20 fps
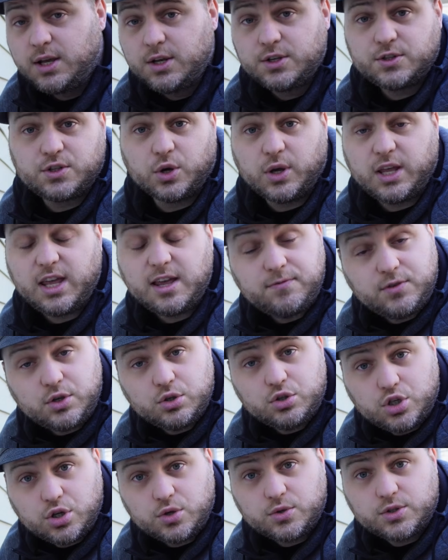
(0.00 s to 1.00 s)
So if you
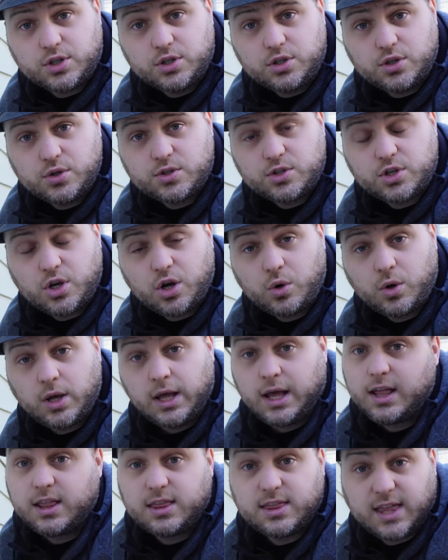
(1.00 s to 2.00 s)
choose to do so,
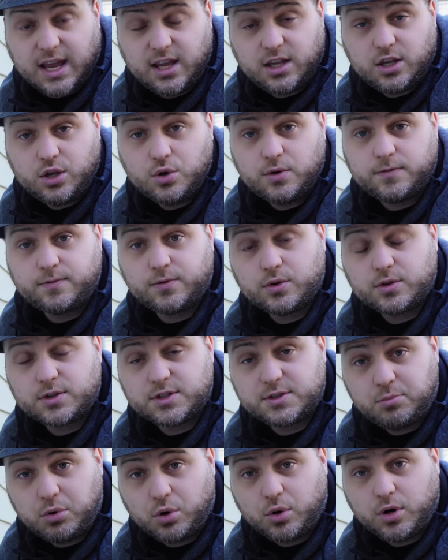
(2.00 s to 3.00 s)
thank you for your
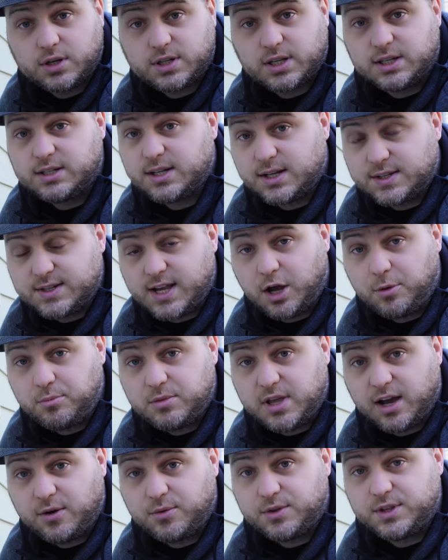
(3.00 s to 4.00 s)
support. It does help
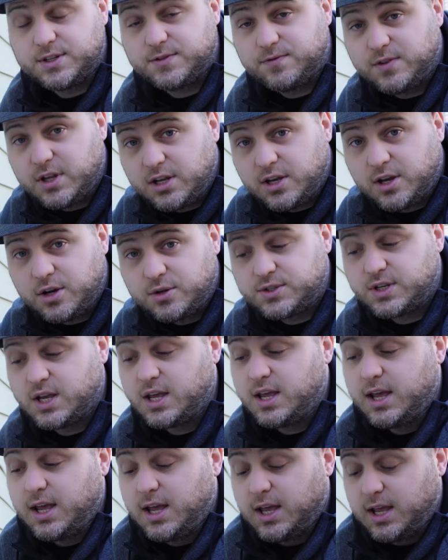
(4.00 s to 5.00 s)
me out with these videos.
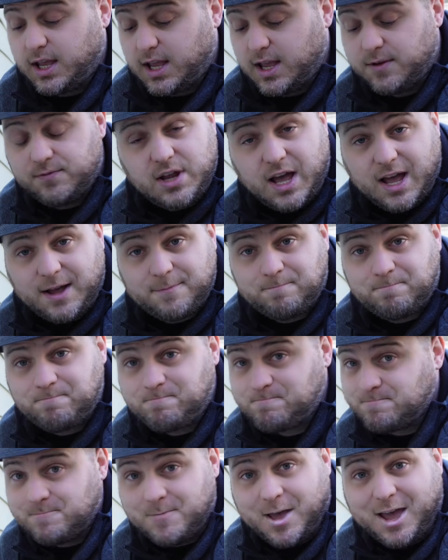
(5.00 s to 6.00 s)
If not,
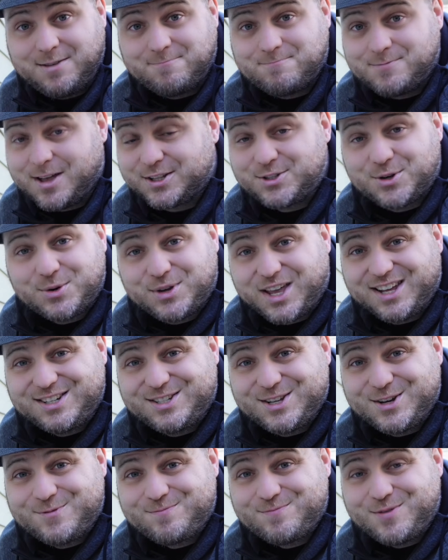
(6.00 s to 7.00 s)
hey, that's okay
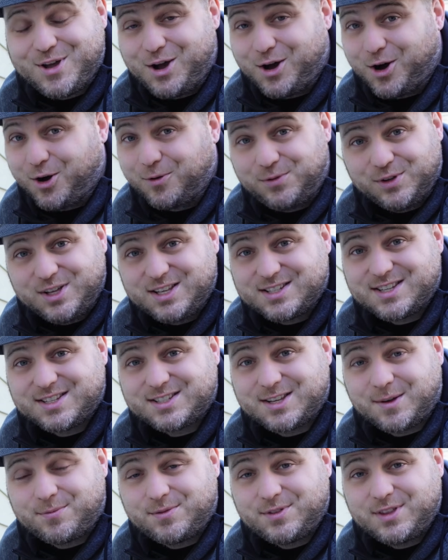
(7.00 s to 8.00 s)
too. Hopefully this is
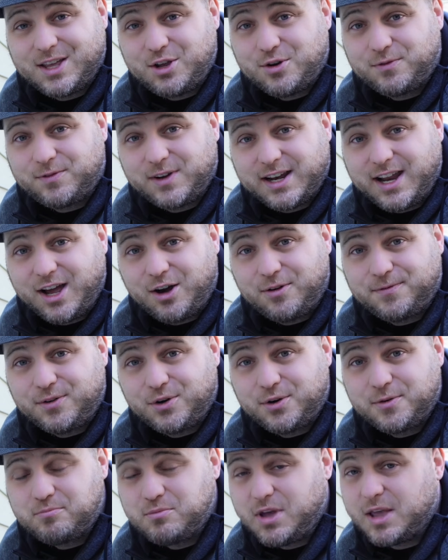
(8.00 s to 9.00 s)
something that you'll find
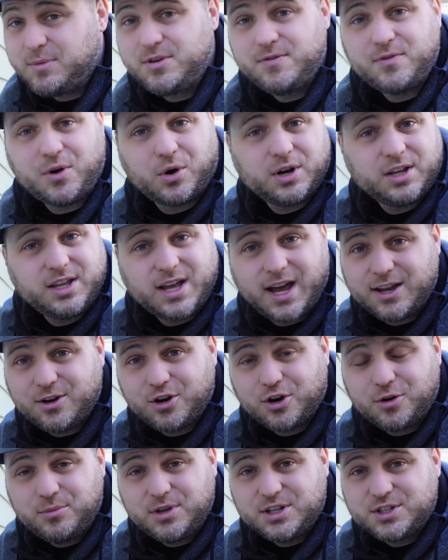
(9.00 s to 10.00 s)
helpful. Maybe you've already got
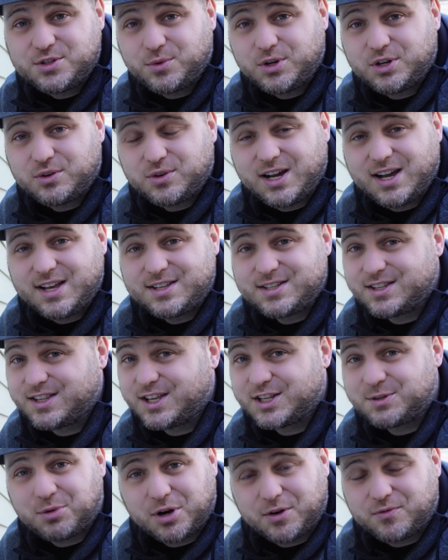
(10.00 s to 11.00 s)
your own means of winterizing, and
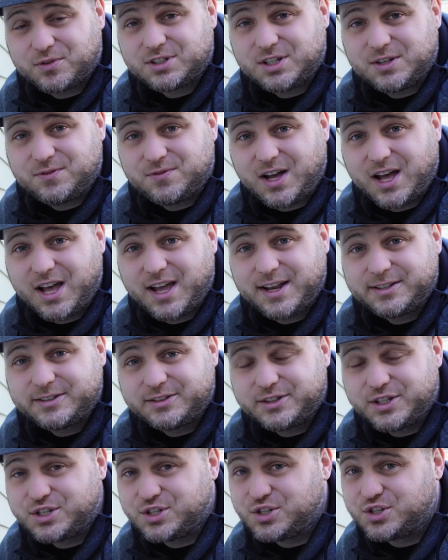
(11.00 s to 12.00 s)
that's perfectly fine.
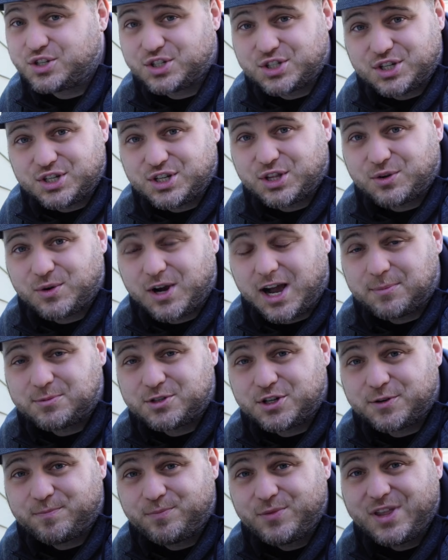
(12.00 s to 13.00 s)
This is just another
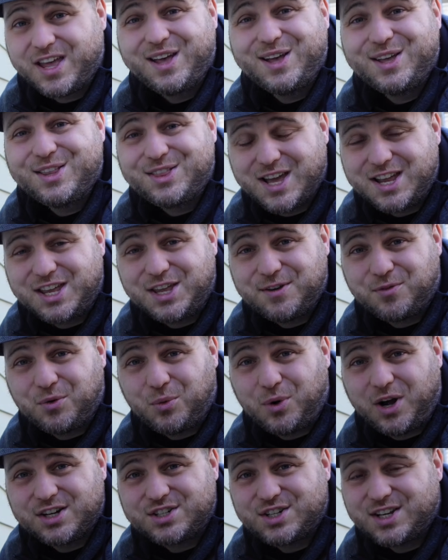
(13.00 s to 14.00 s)
option. Thank you for
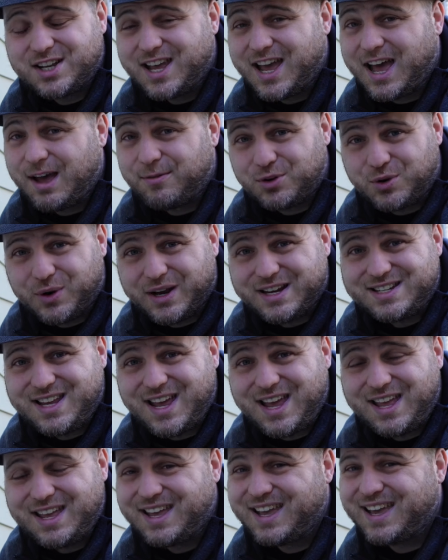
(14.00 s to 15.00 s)
watching. Have a great
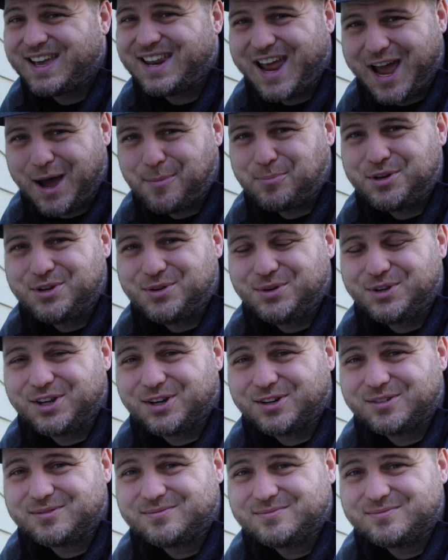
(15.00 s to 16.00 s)
day, and Happy New Year.